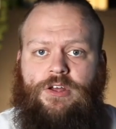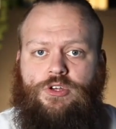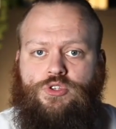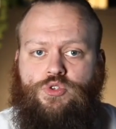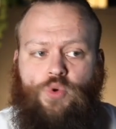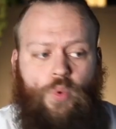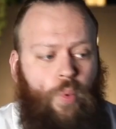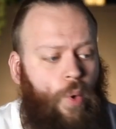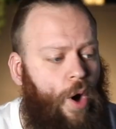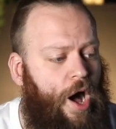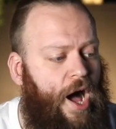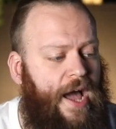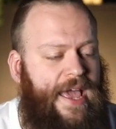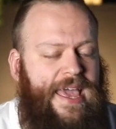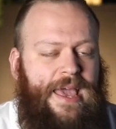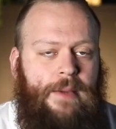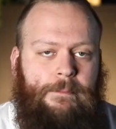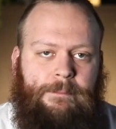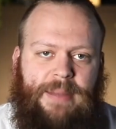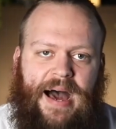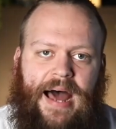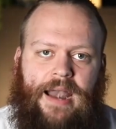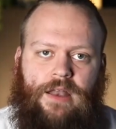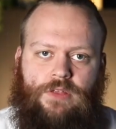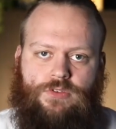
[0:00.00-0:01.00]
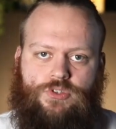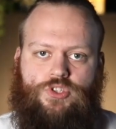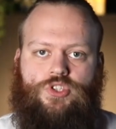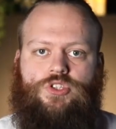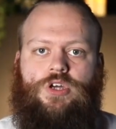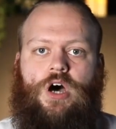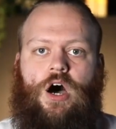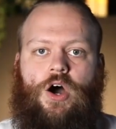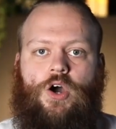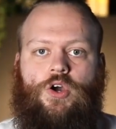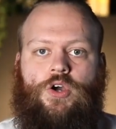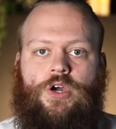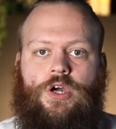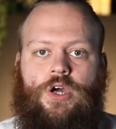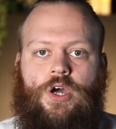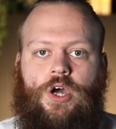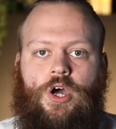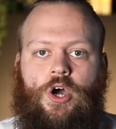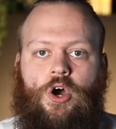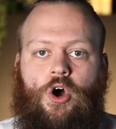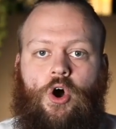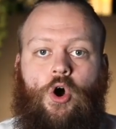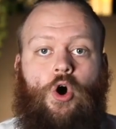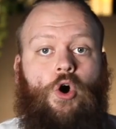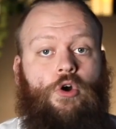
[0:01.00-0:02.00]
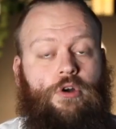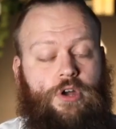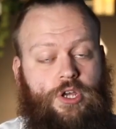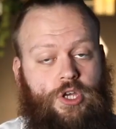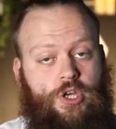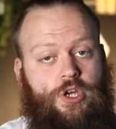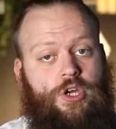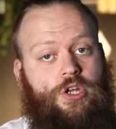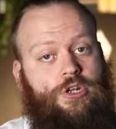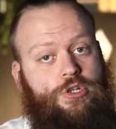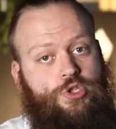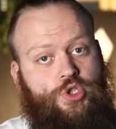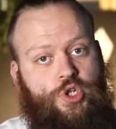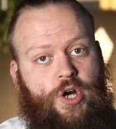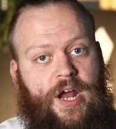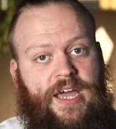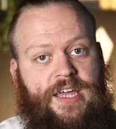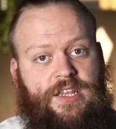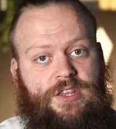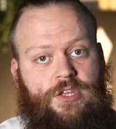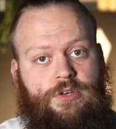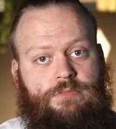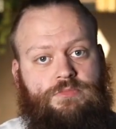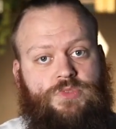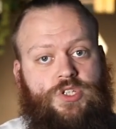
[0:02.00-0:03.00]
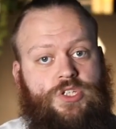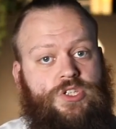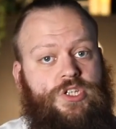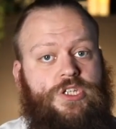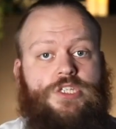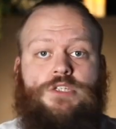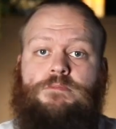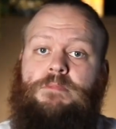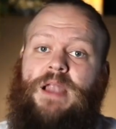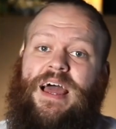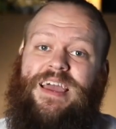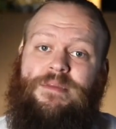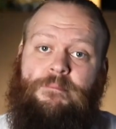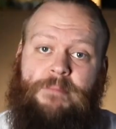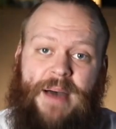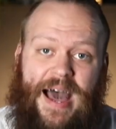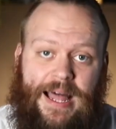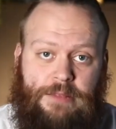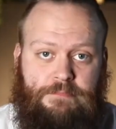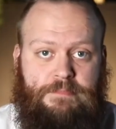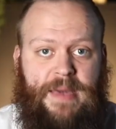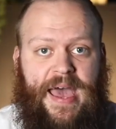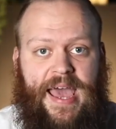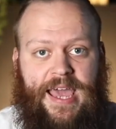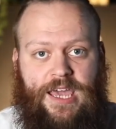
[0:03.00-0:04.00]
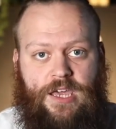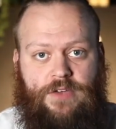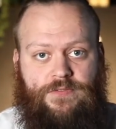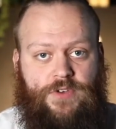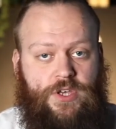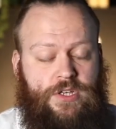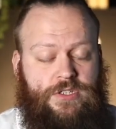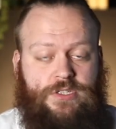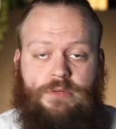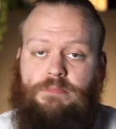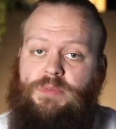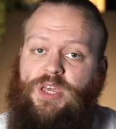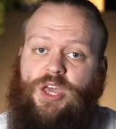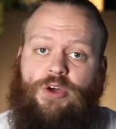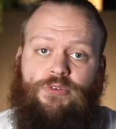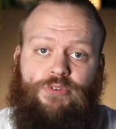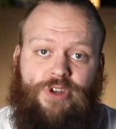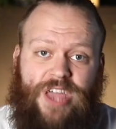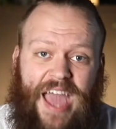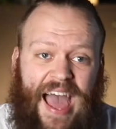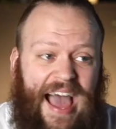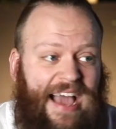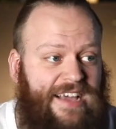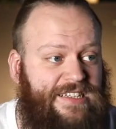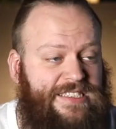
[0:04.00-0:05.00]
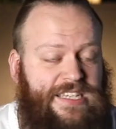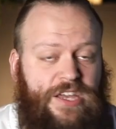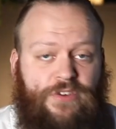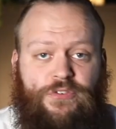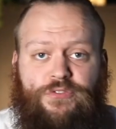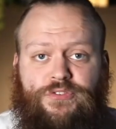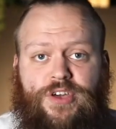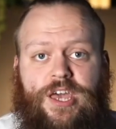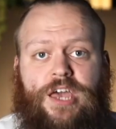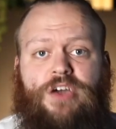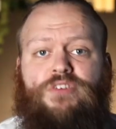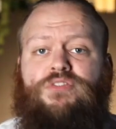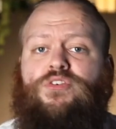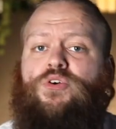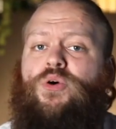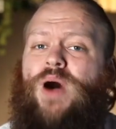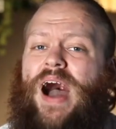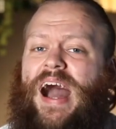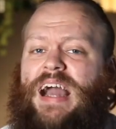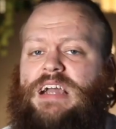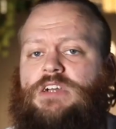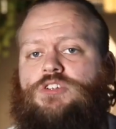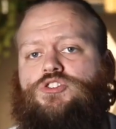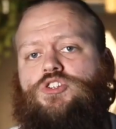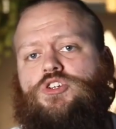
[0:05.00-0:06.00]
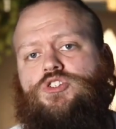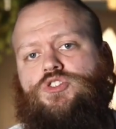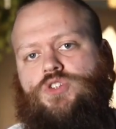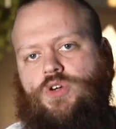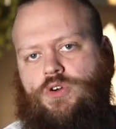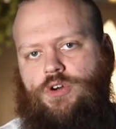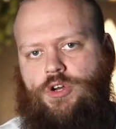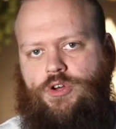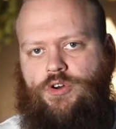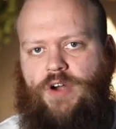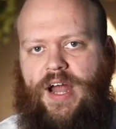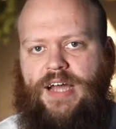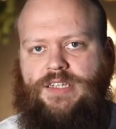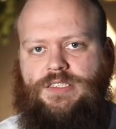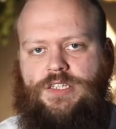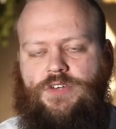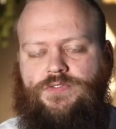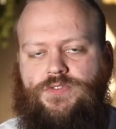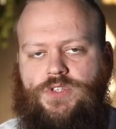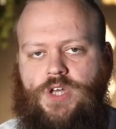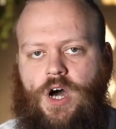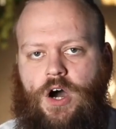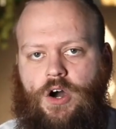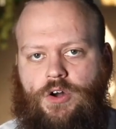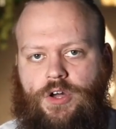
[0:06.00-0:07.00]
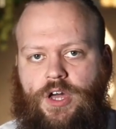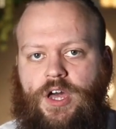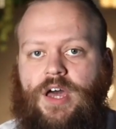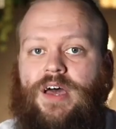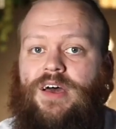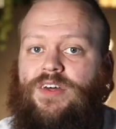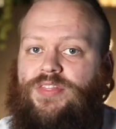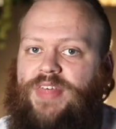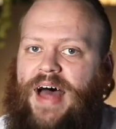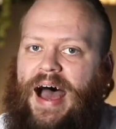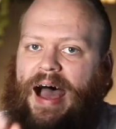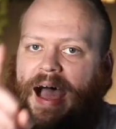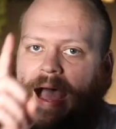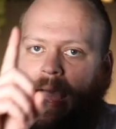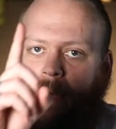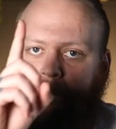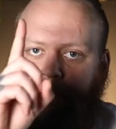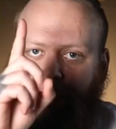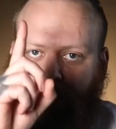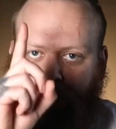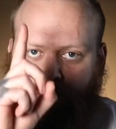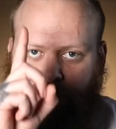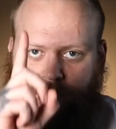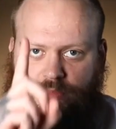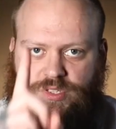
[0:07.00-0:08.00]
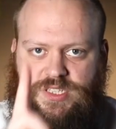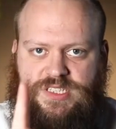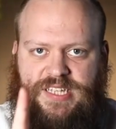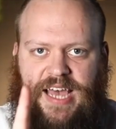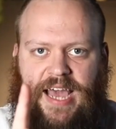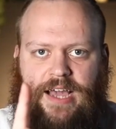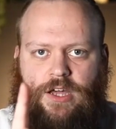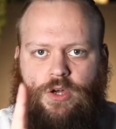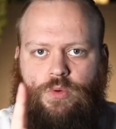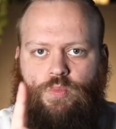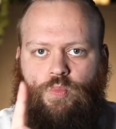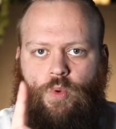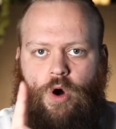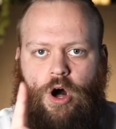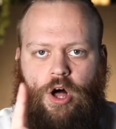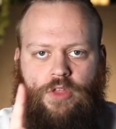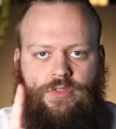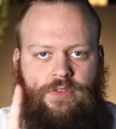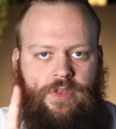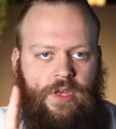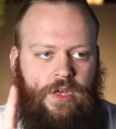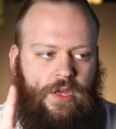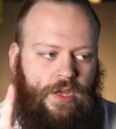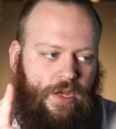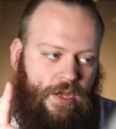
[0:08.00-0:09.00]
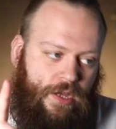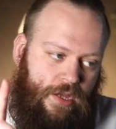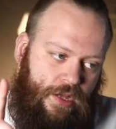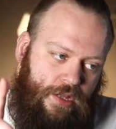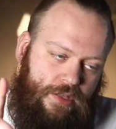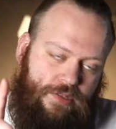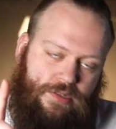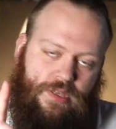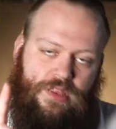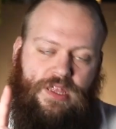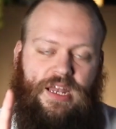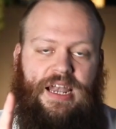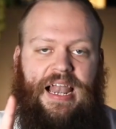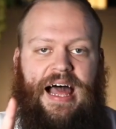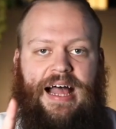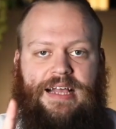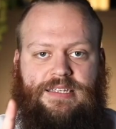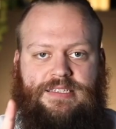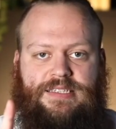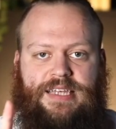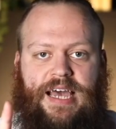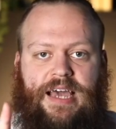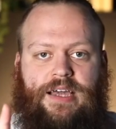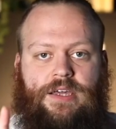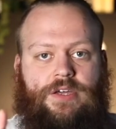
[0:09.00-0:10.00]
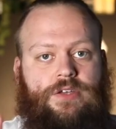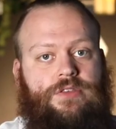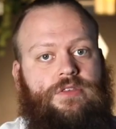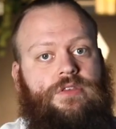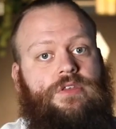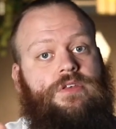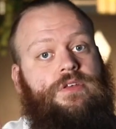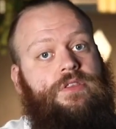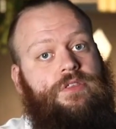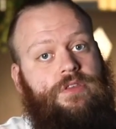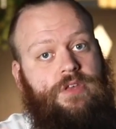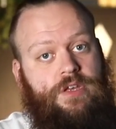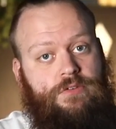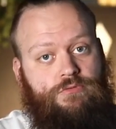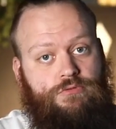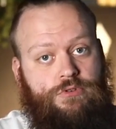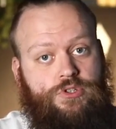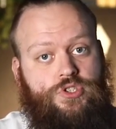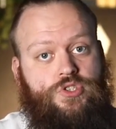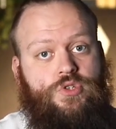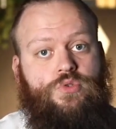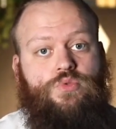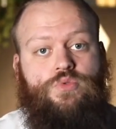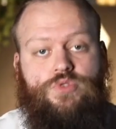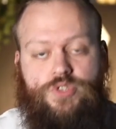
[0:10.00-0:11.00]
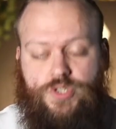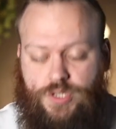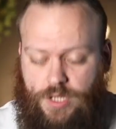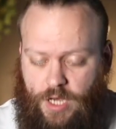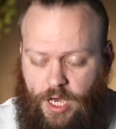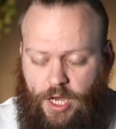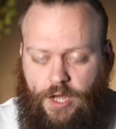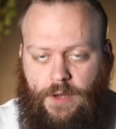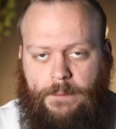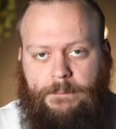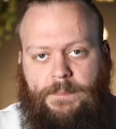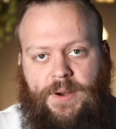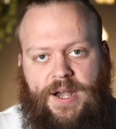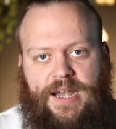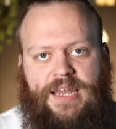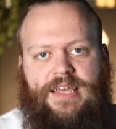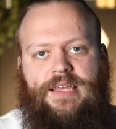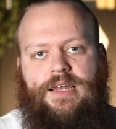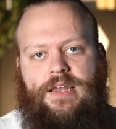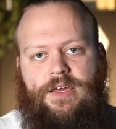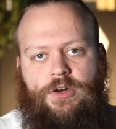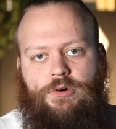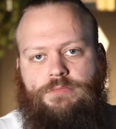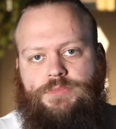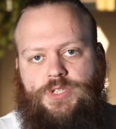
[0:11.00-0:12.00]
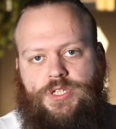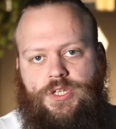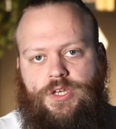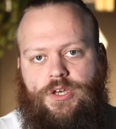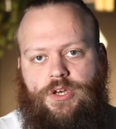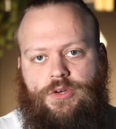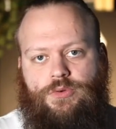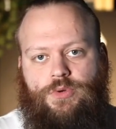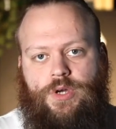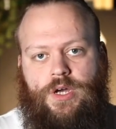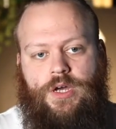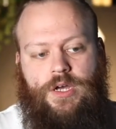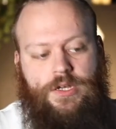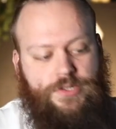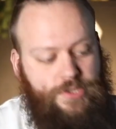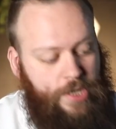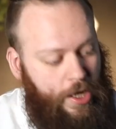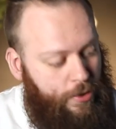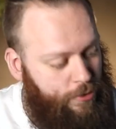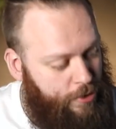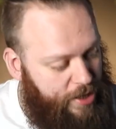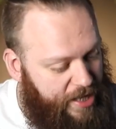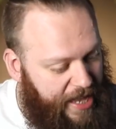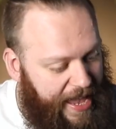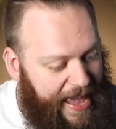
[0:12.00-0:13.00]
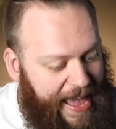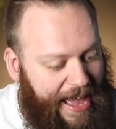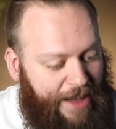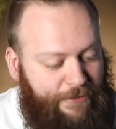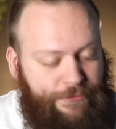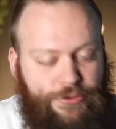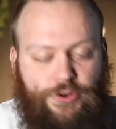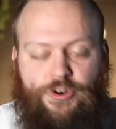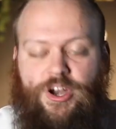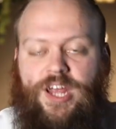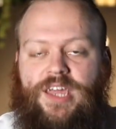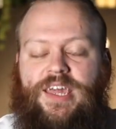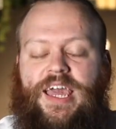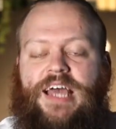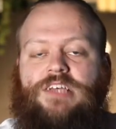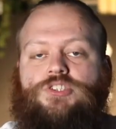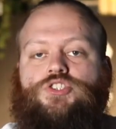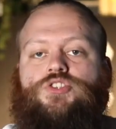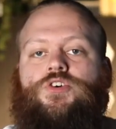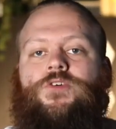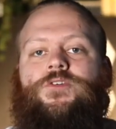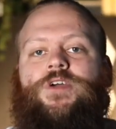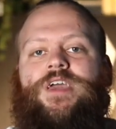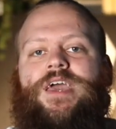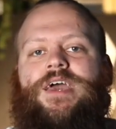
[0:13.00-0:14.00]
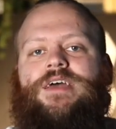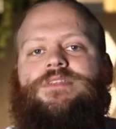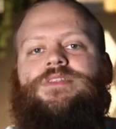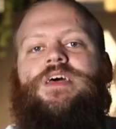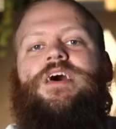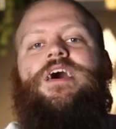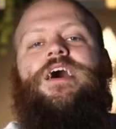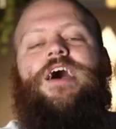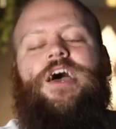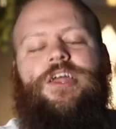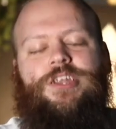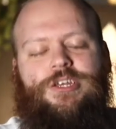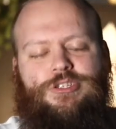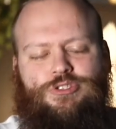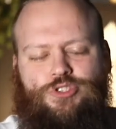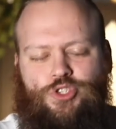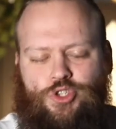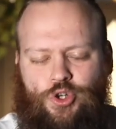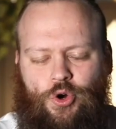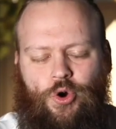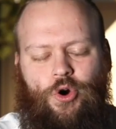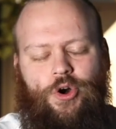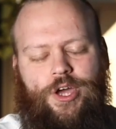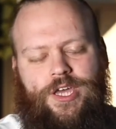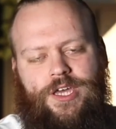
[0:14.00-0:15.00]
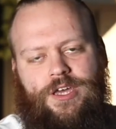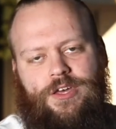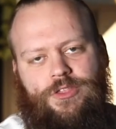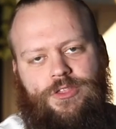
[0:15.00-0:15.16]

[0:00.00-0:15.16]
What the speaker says: quiet, balanced dog? Or are you going to train them to display bad behaviours and be a reactive, fearful, anxious or aggressive dog? That happens from second one to the last second, and the results are completely up to you. So get after it, get stuck in and enjoy the